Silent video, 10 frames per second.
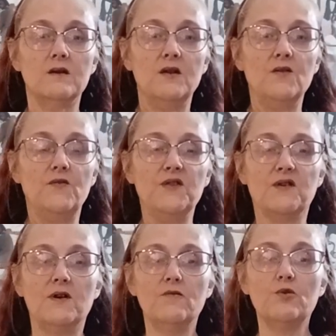if it's
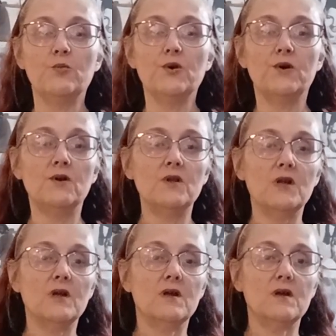comfortable.
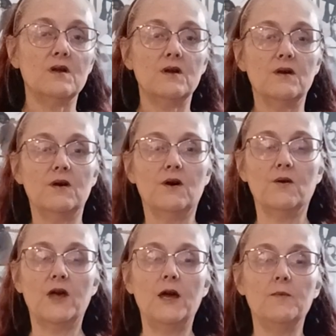
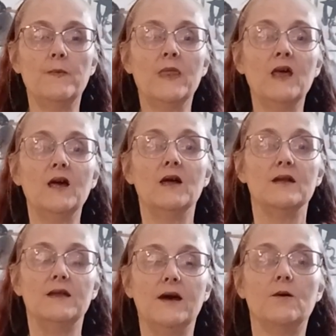Okay.
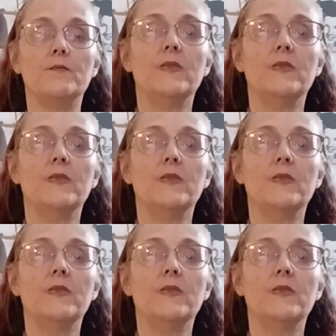Now,